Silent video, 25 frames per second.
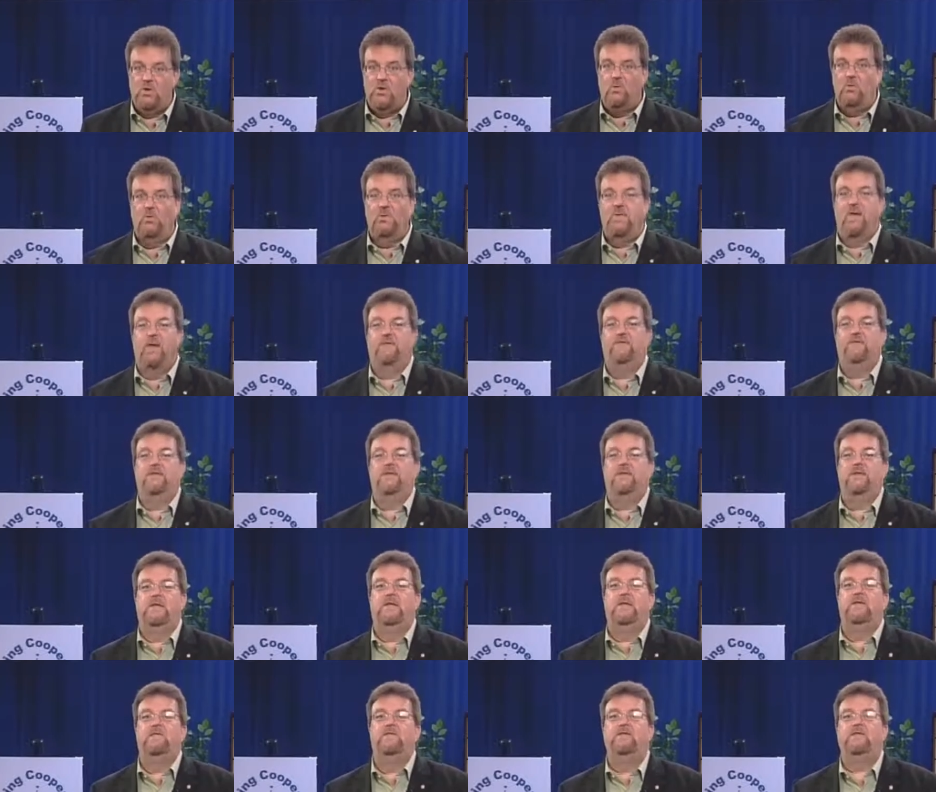with having to
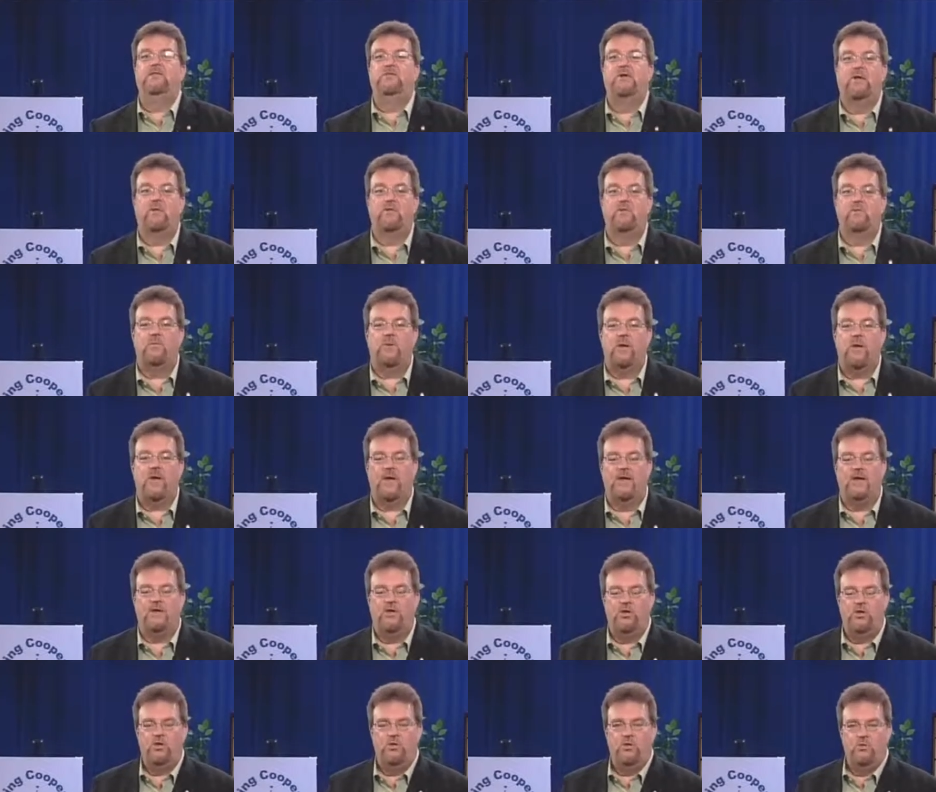give the child a
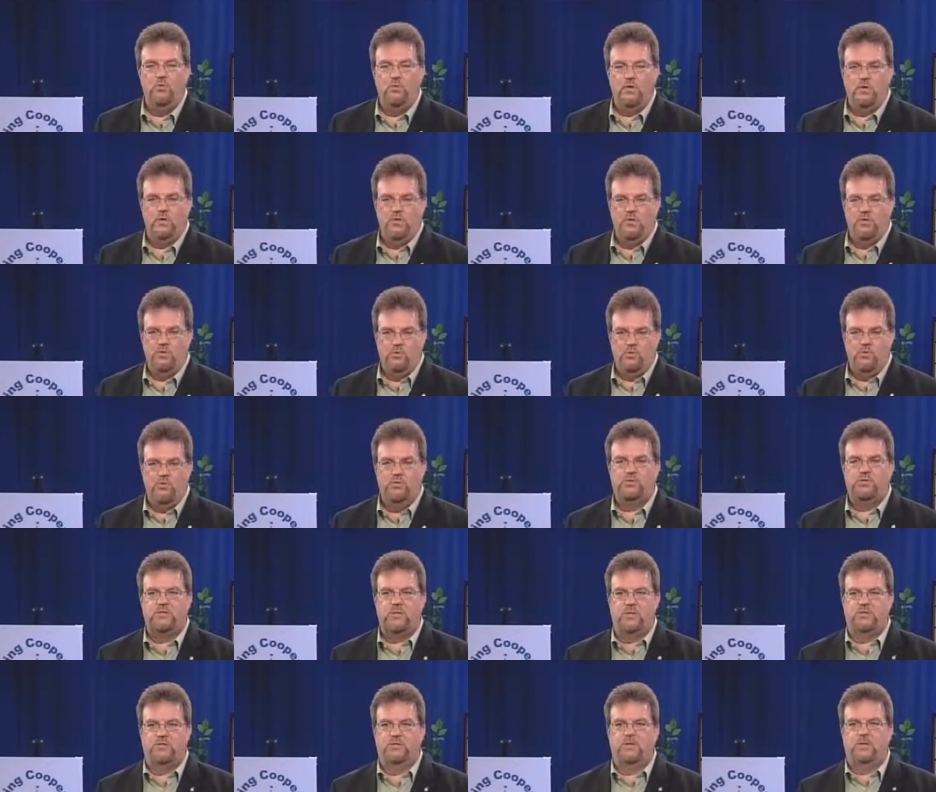ride, you can do
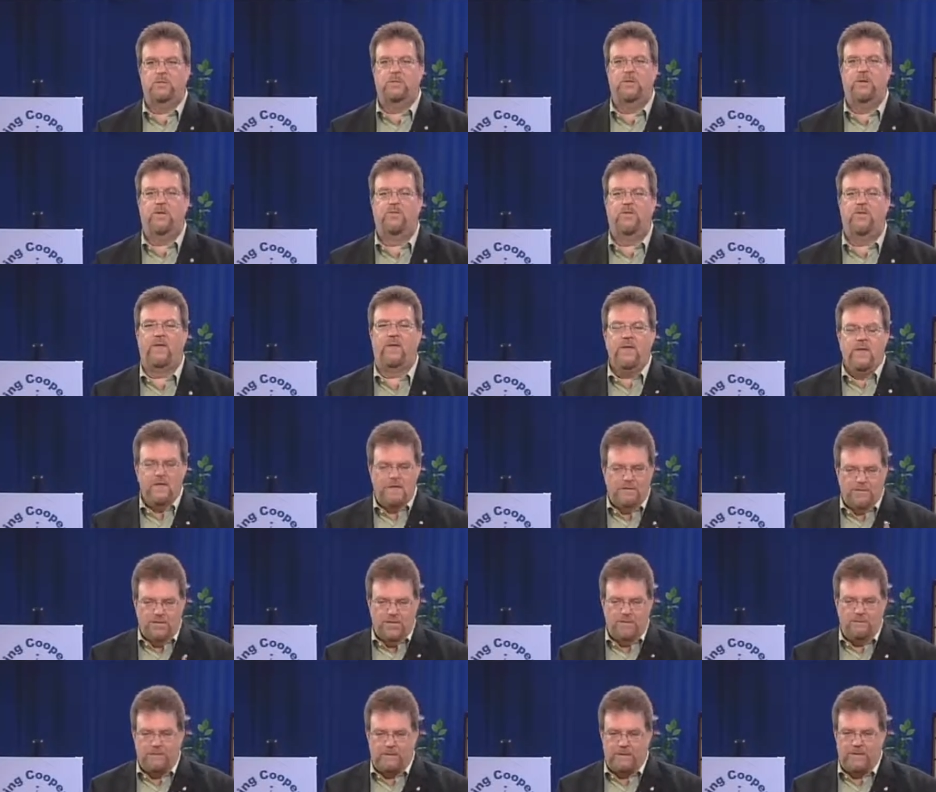something about that.
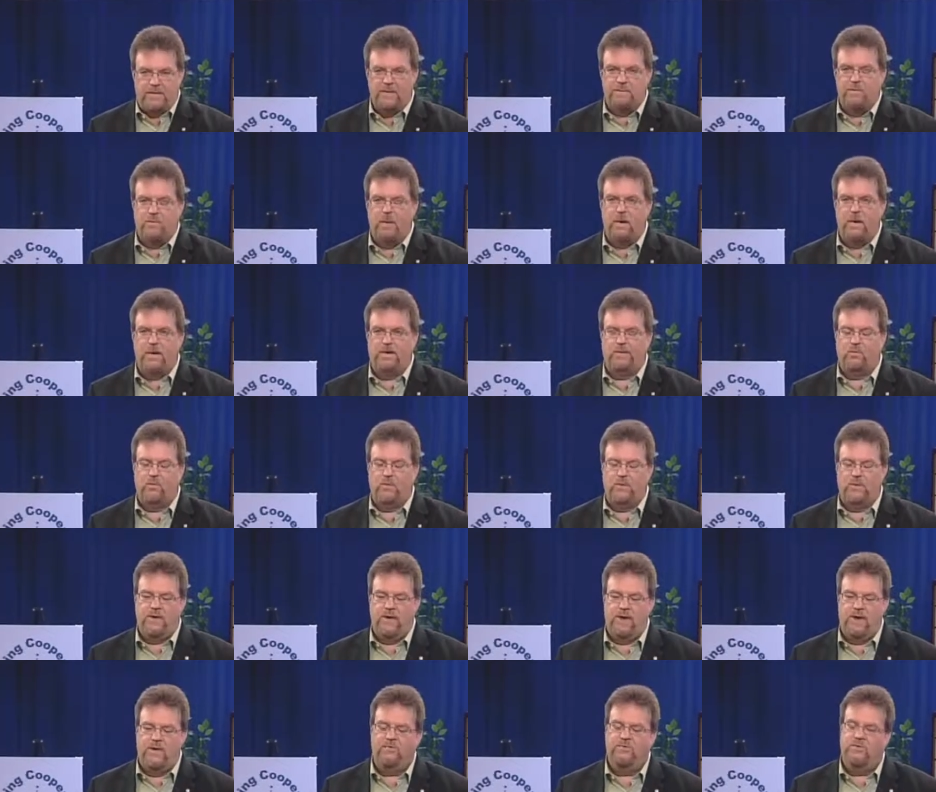Keep that in mind
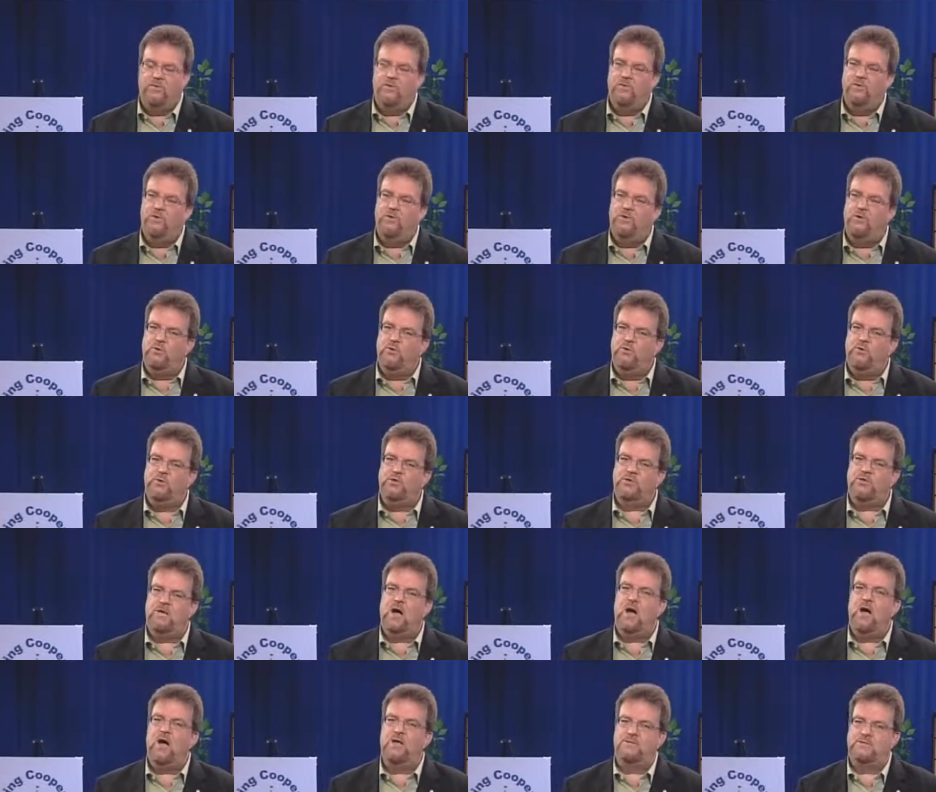whenever you use
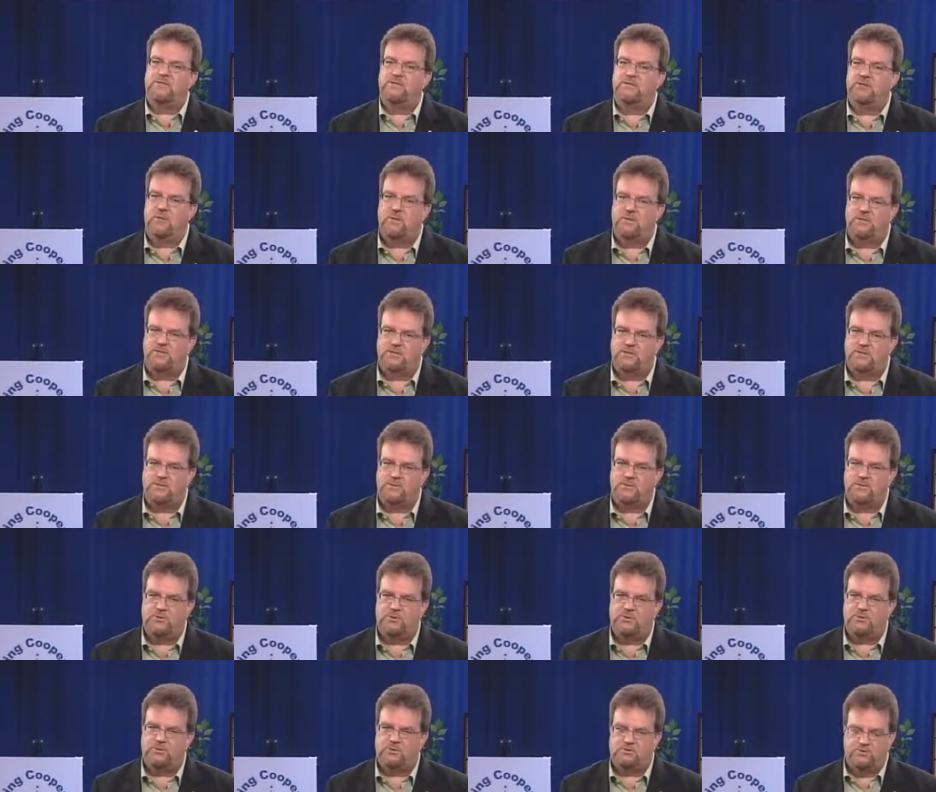consequences
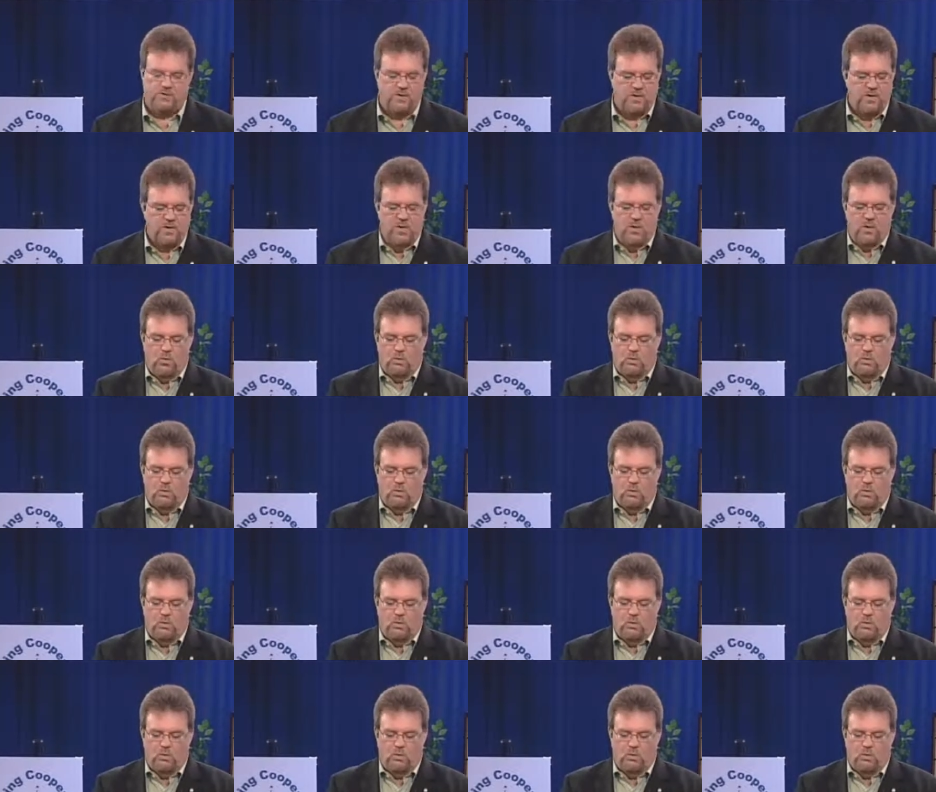with children.